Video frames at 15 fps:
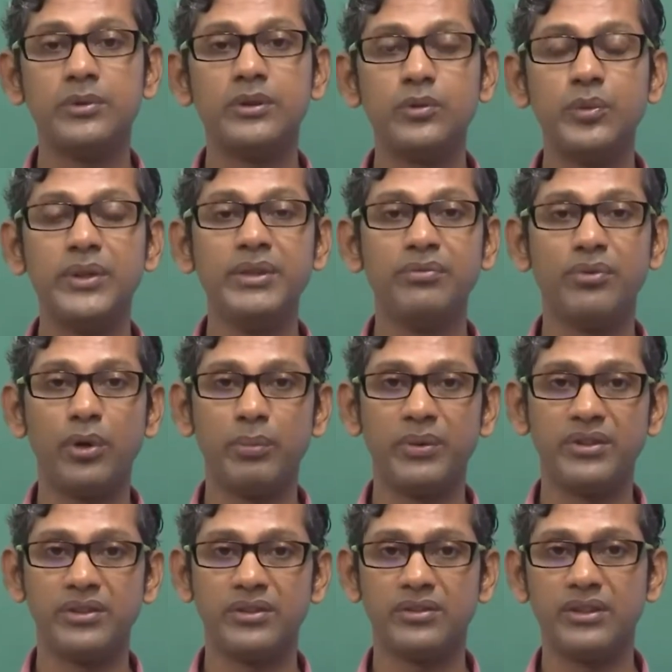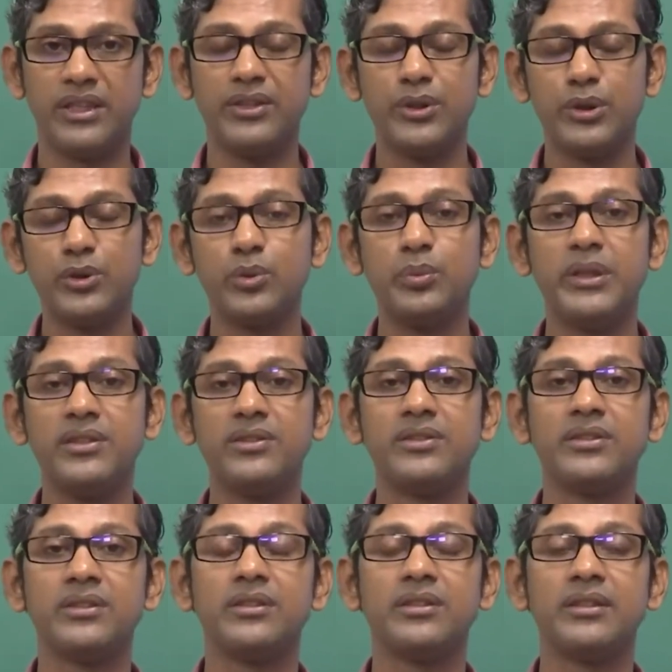twin formations, and these
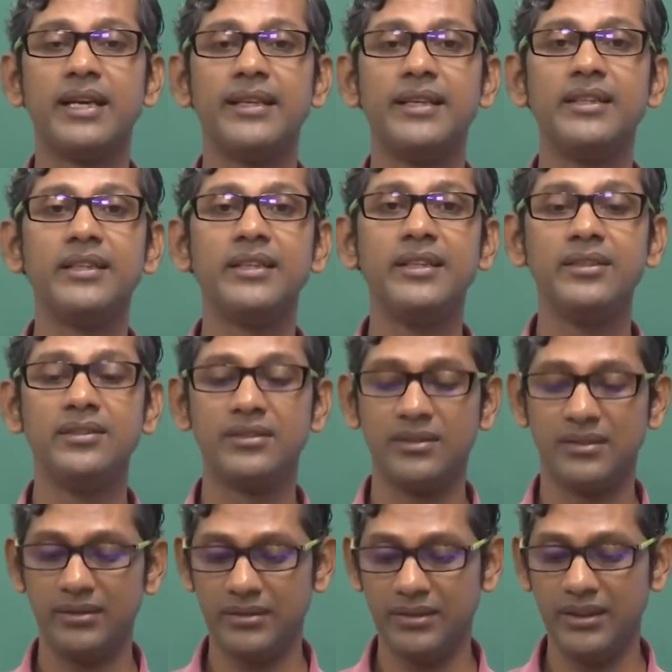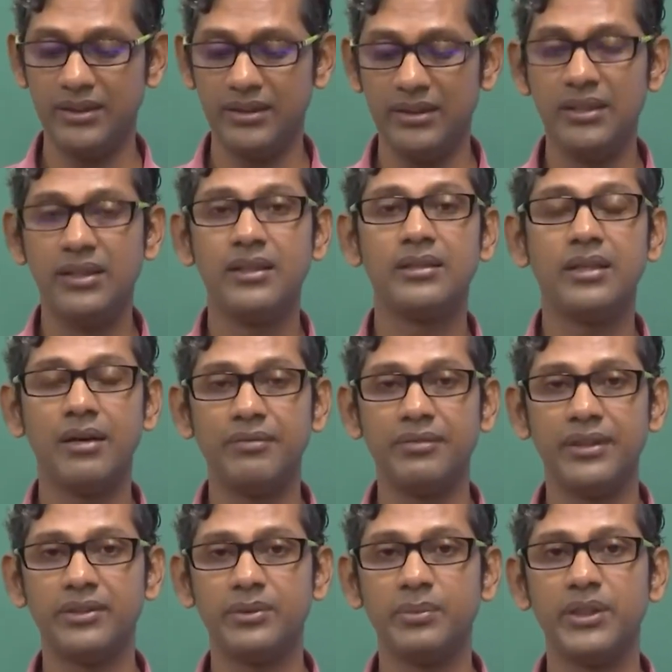twins can increase the
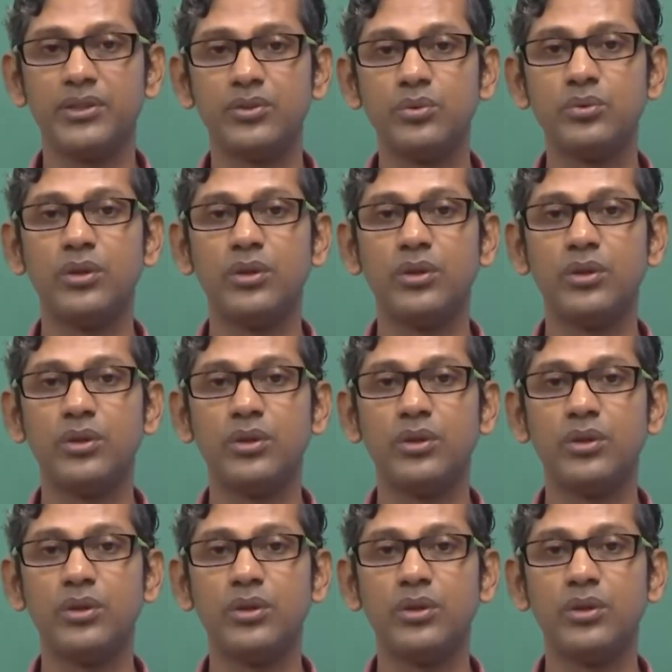toughness, because